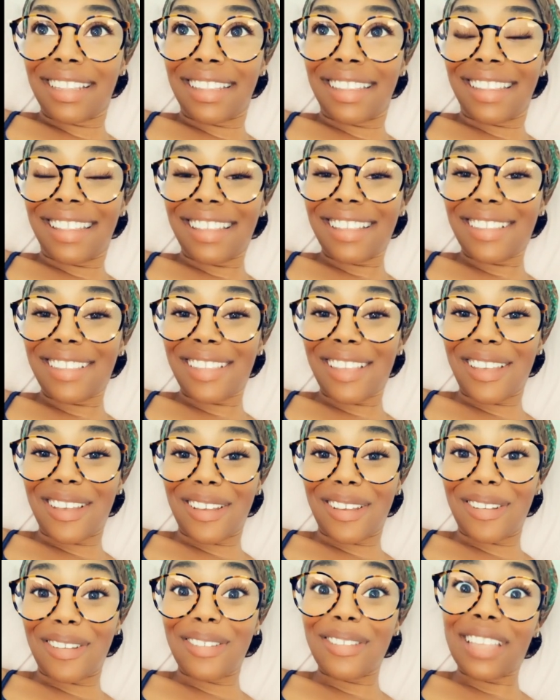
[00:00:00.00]
This
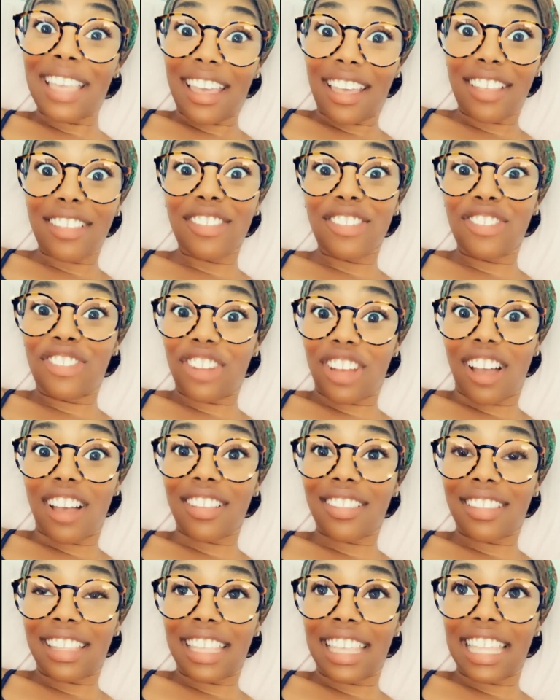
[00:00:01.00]
hoe, yes,
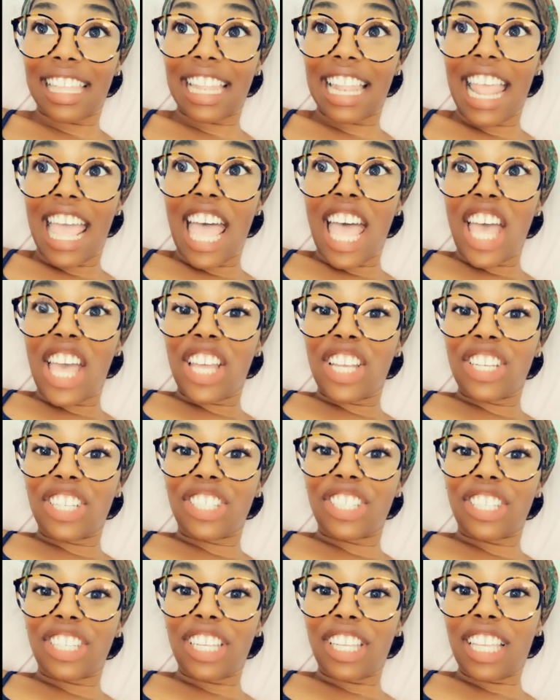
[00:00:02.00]
Jocelyn.
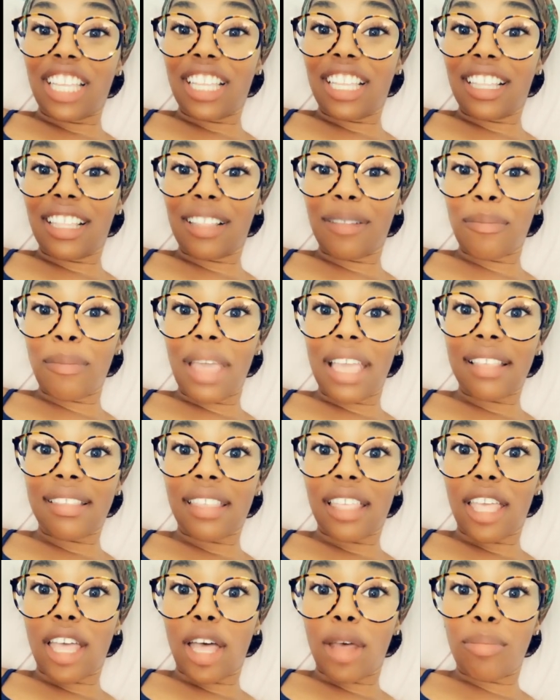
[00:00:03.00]
She makes
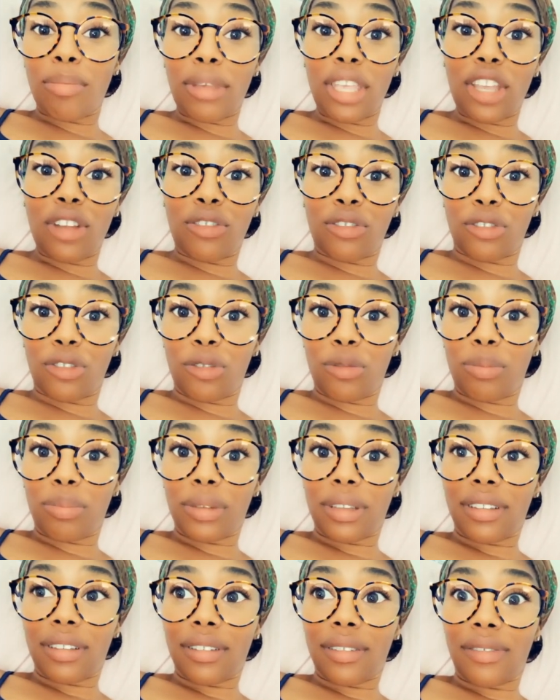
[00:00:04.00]
it a big group
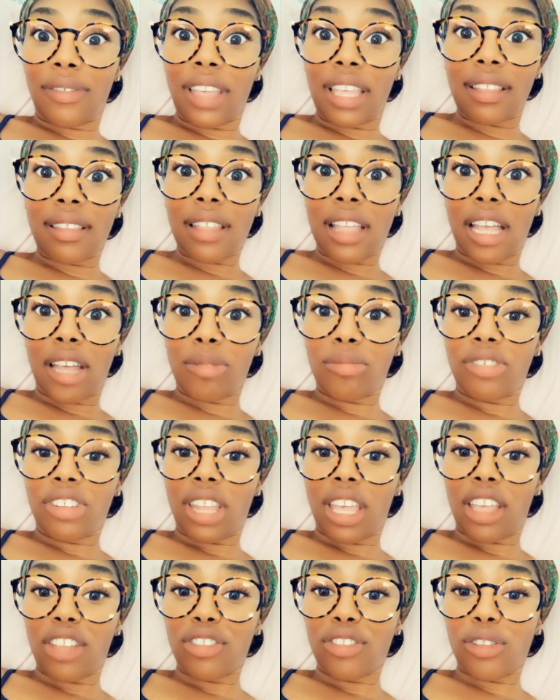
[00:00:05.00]
FaceTime
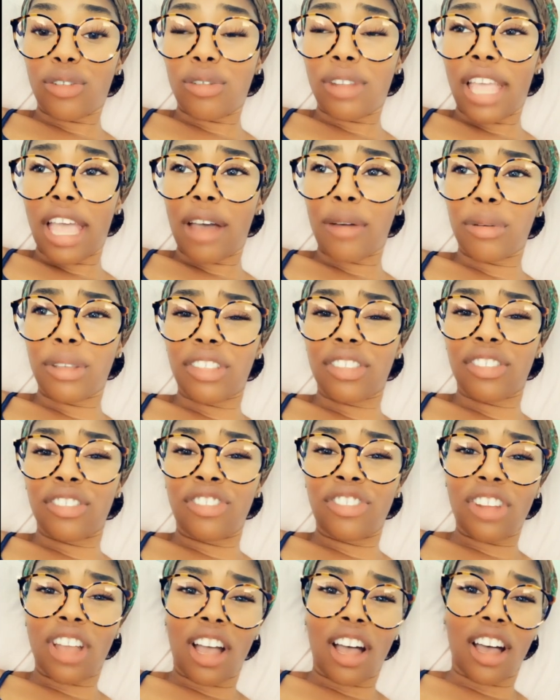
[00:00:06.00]
chat. So now it's
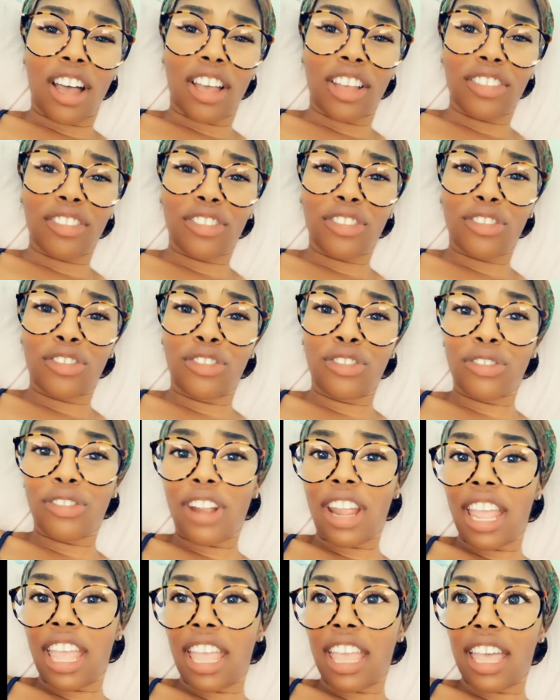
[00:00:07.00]
Joss,
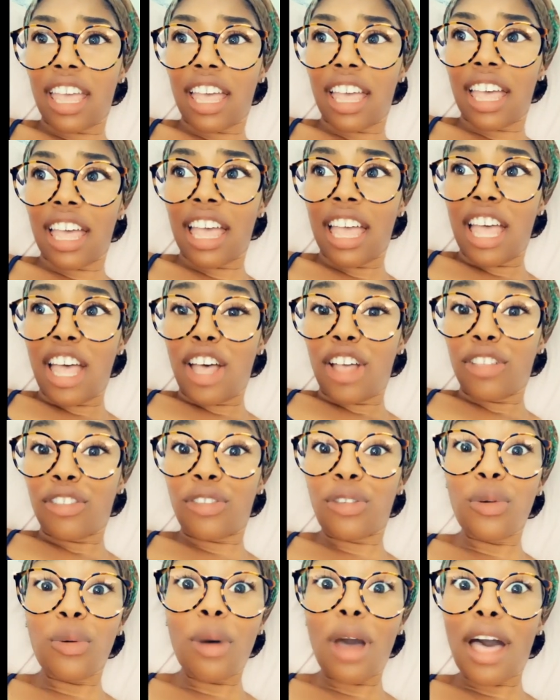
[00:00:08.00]
Drea,
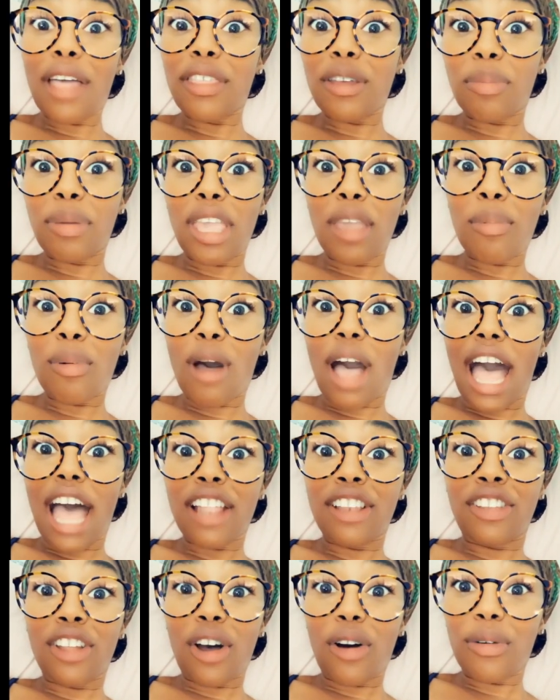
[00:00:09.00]
two other people
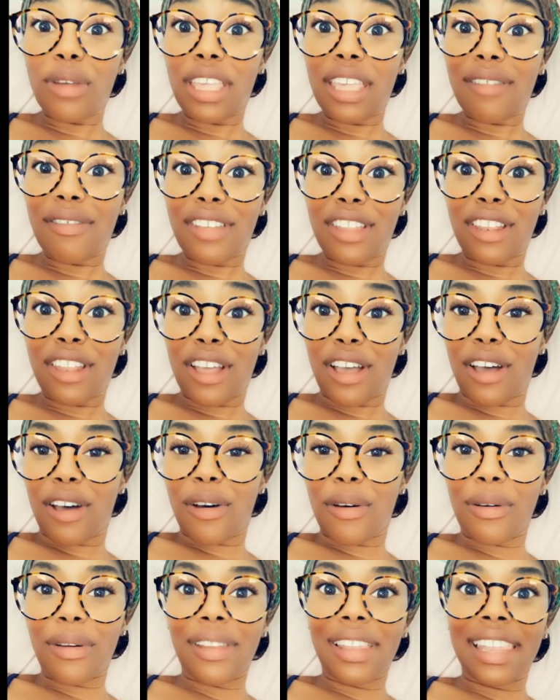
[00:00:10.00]
I don't even
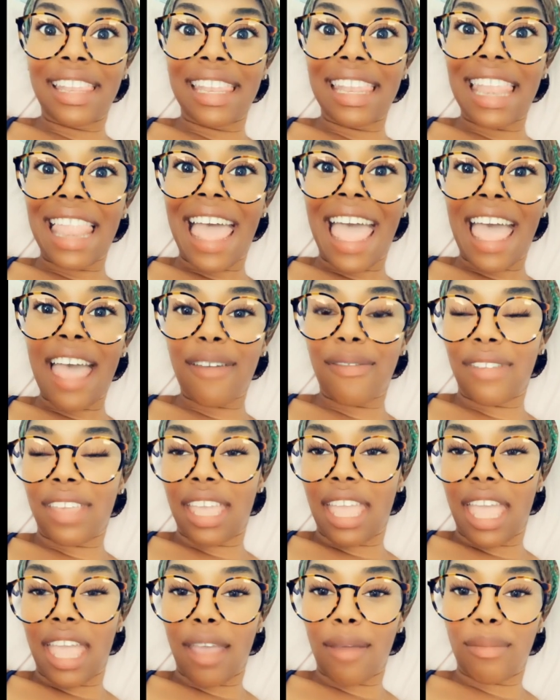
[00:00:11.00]
know
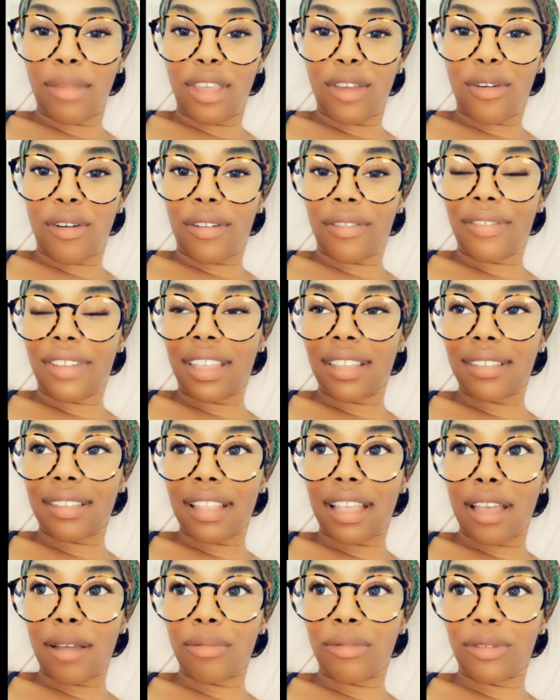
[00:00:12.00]
laughing at me on
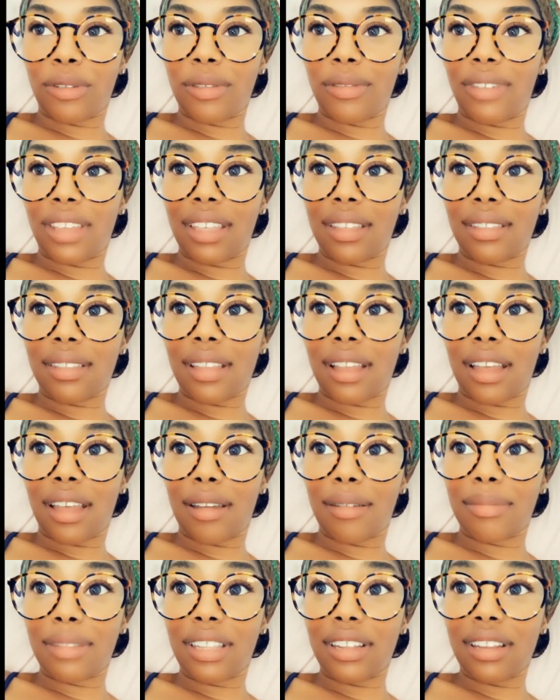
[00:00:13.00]
FaceTime, group
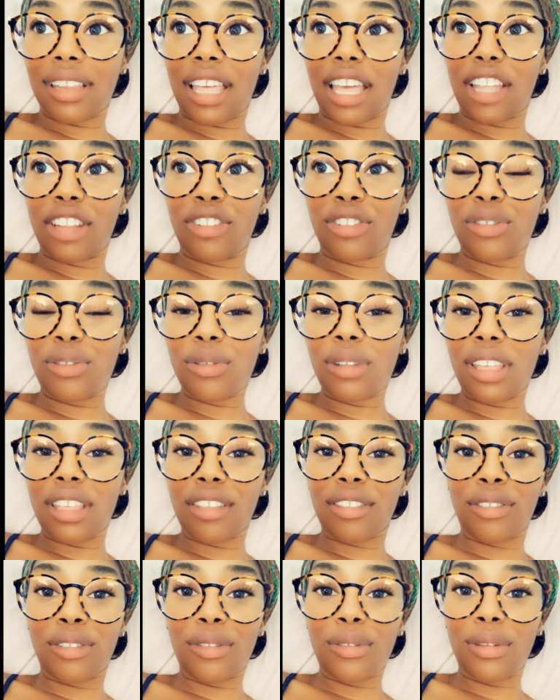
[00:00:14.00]
FaceTime. They're like, "Do
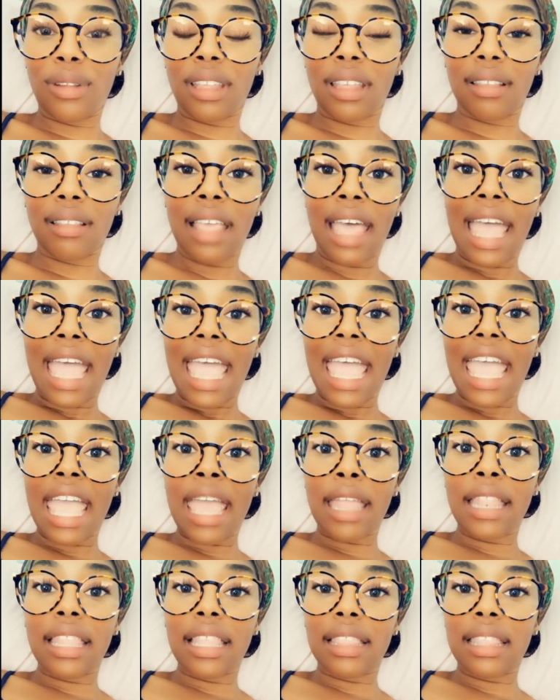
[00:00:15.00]
this, do this."
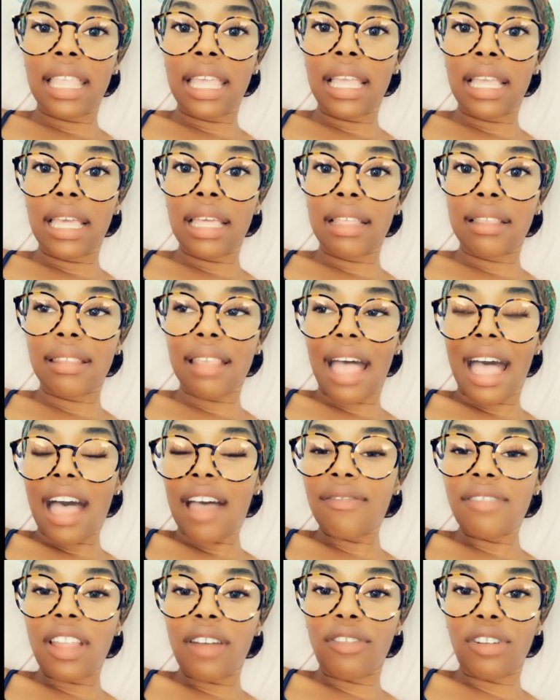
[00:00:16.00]
And the thing is,
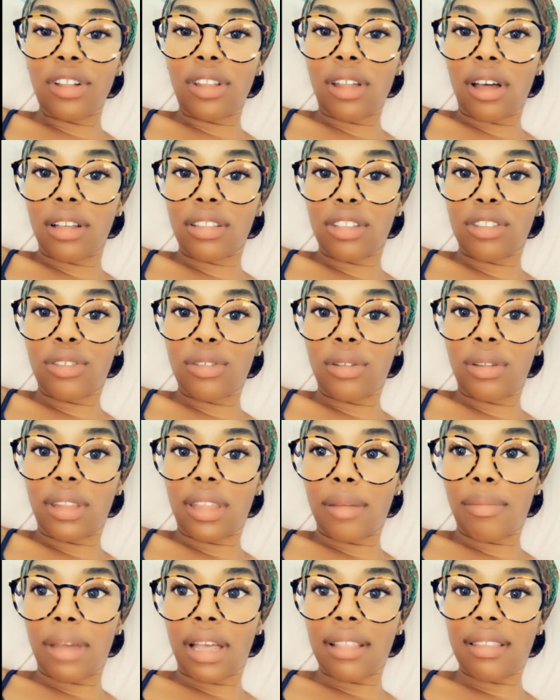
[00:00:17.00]
I've never clogged the
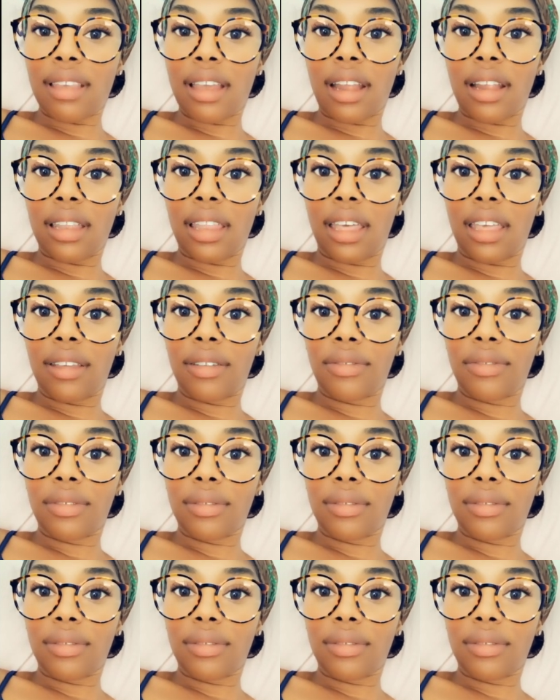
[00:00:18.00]
toilet my entire life.